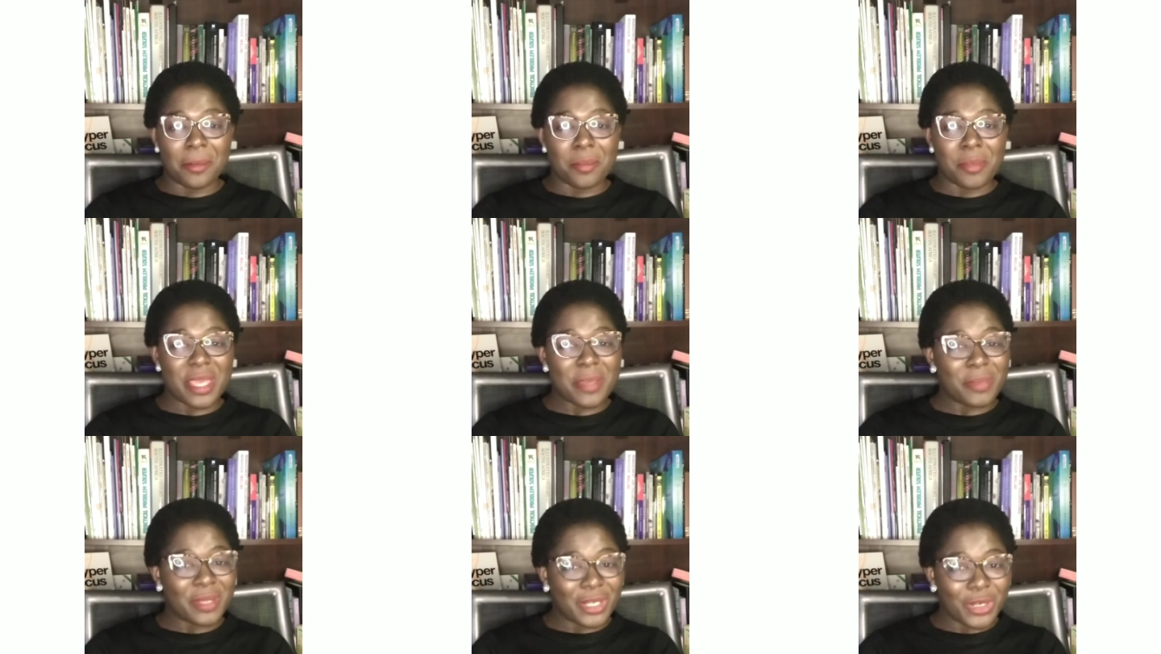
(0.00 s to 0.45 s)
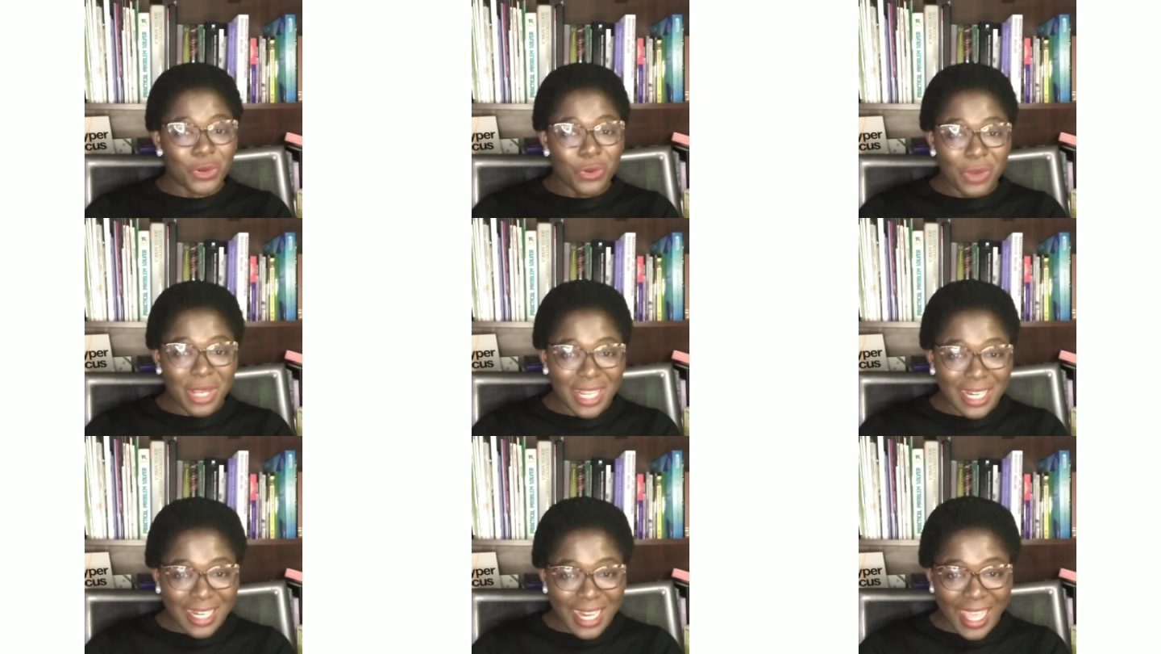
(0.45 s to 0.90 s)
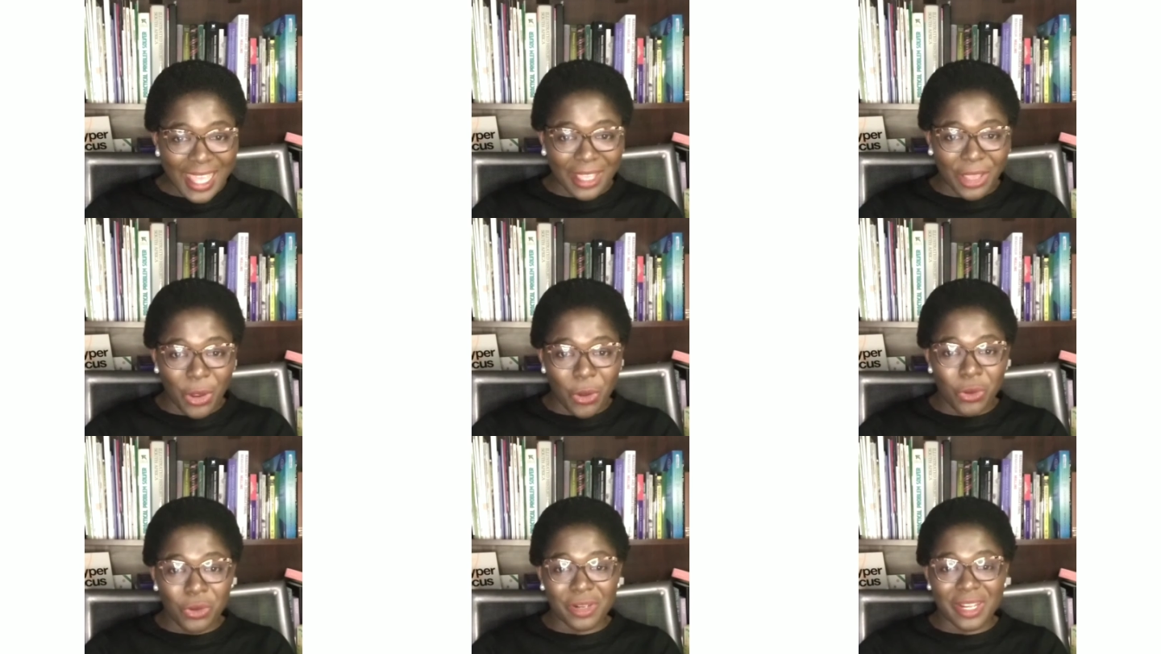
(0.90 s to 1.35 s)
maybe
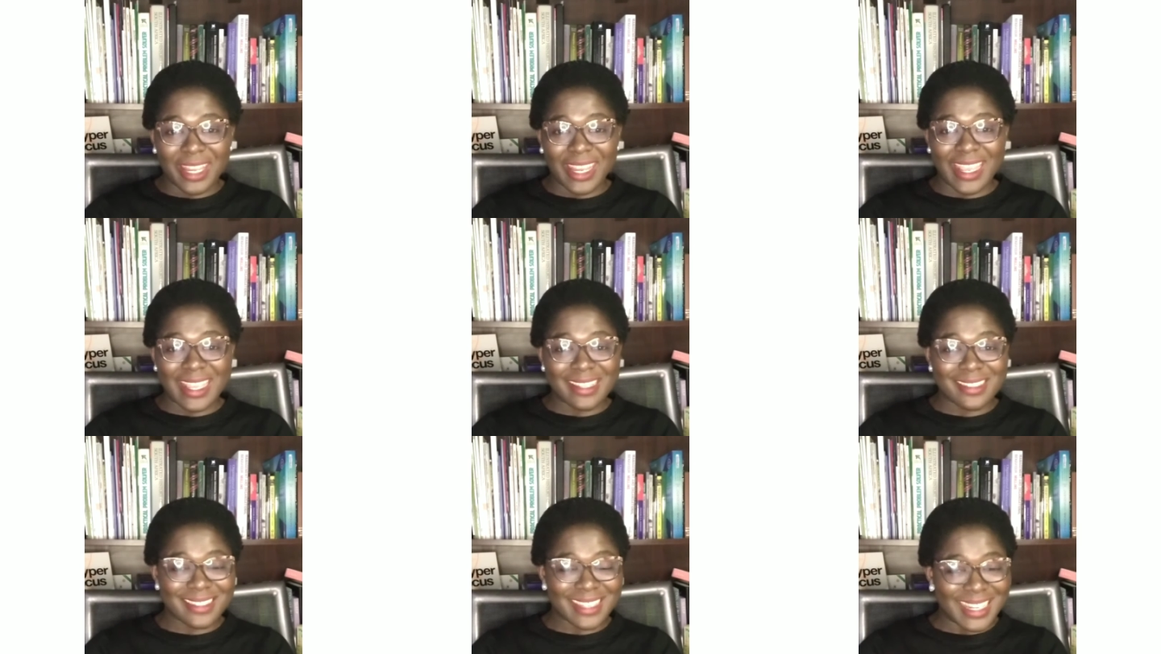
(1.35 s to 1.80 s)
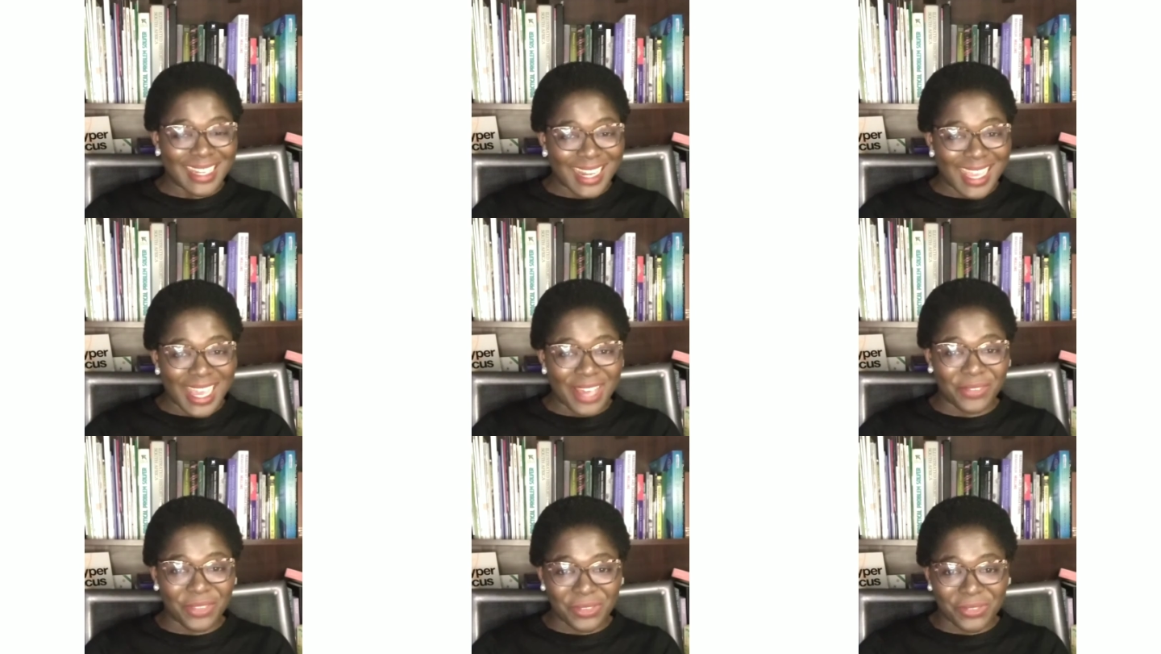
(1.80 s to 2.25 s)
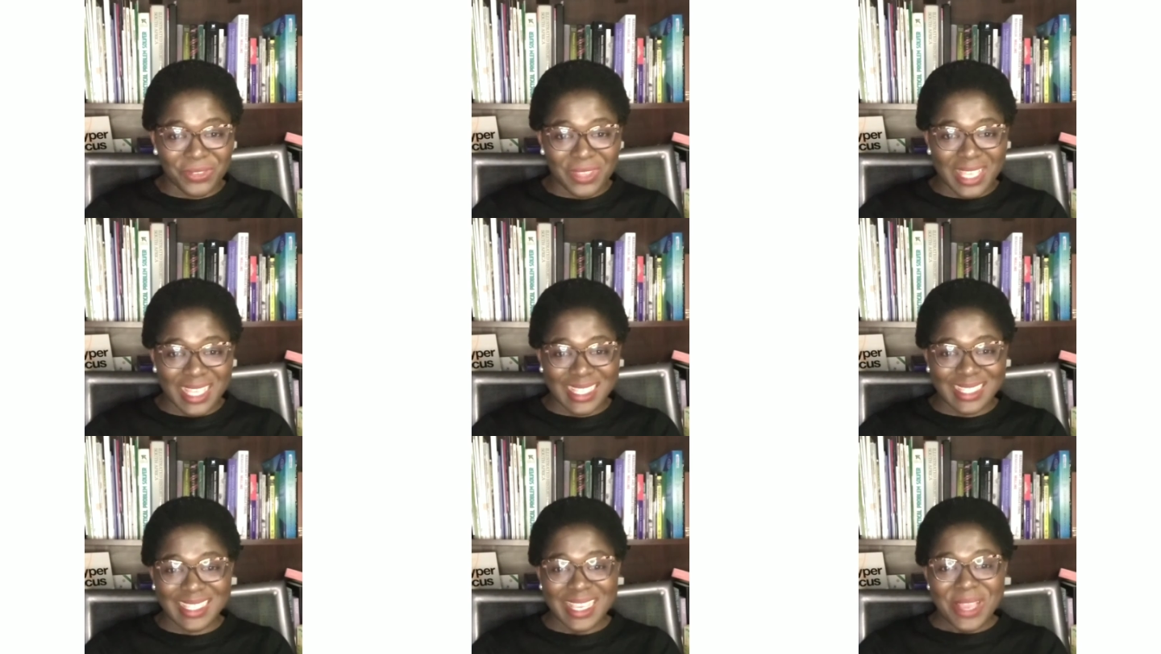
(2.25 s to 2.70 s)
lookalike audience and other
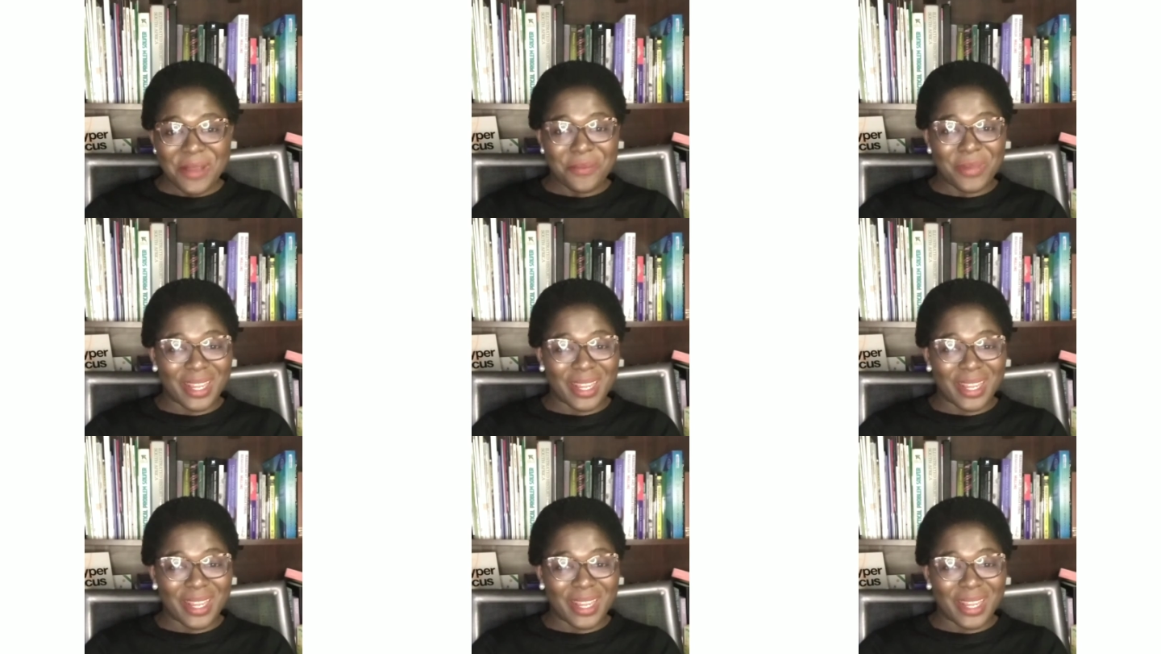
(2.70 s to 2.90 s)
things.